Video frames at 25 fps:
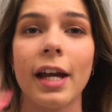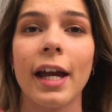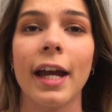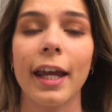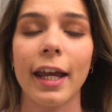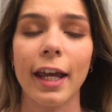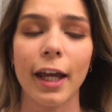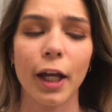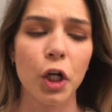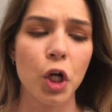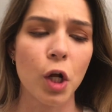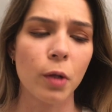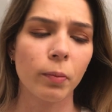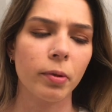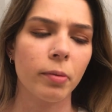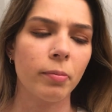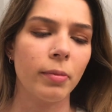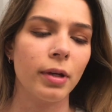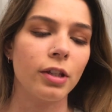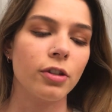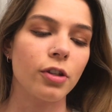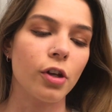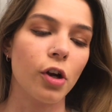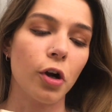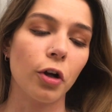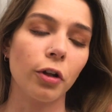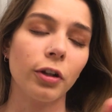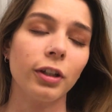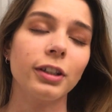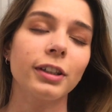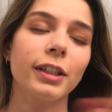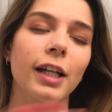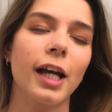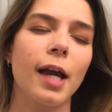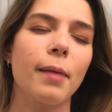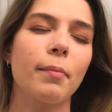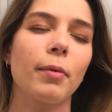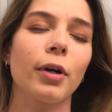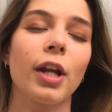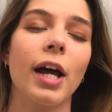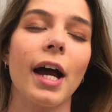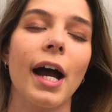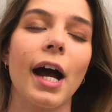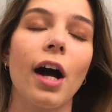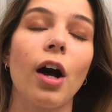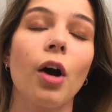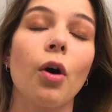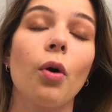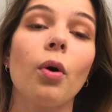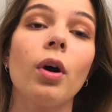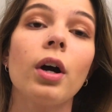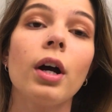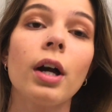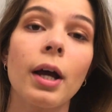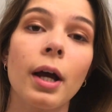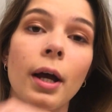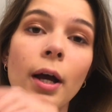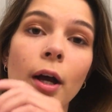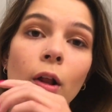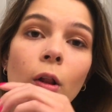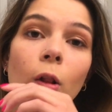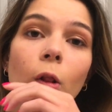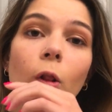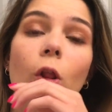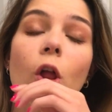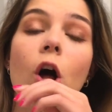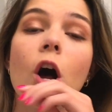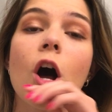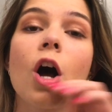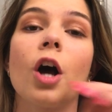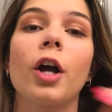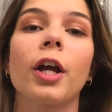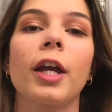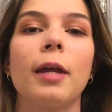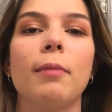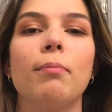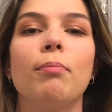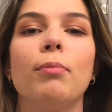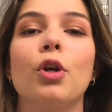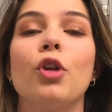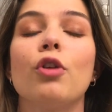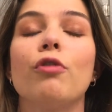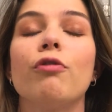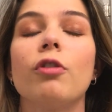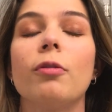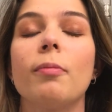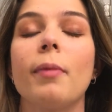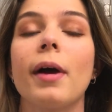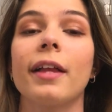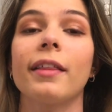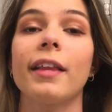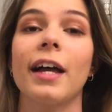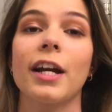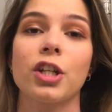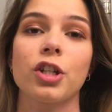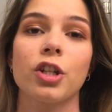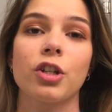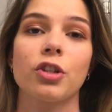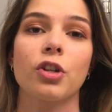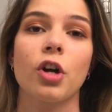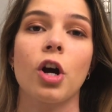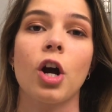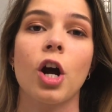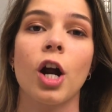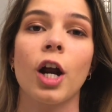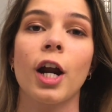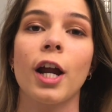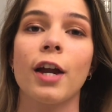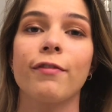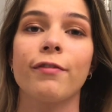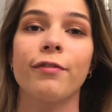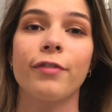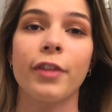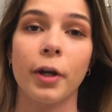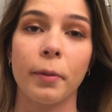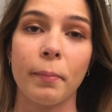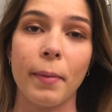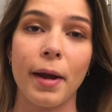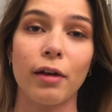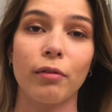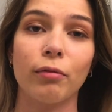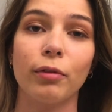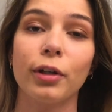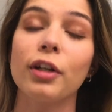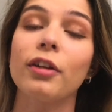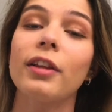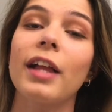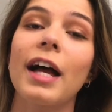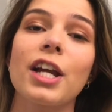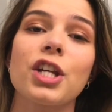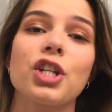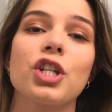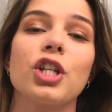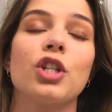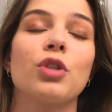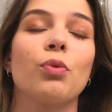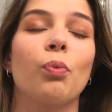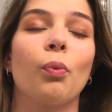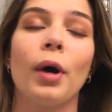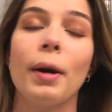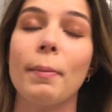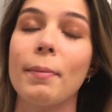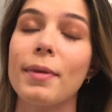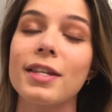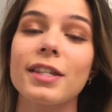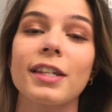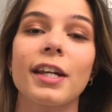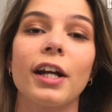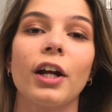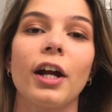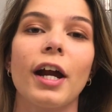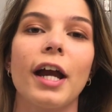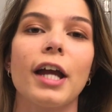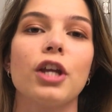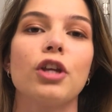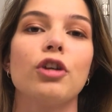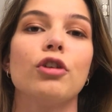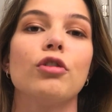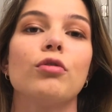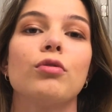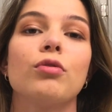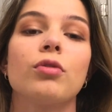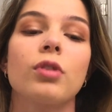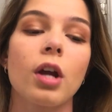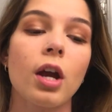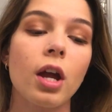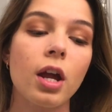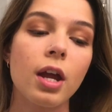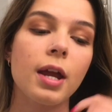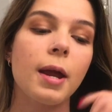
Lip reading: I get compliments all the time on how long and beautiful my lashes are. If they're my real lashes, what mascara I use.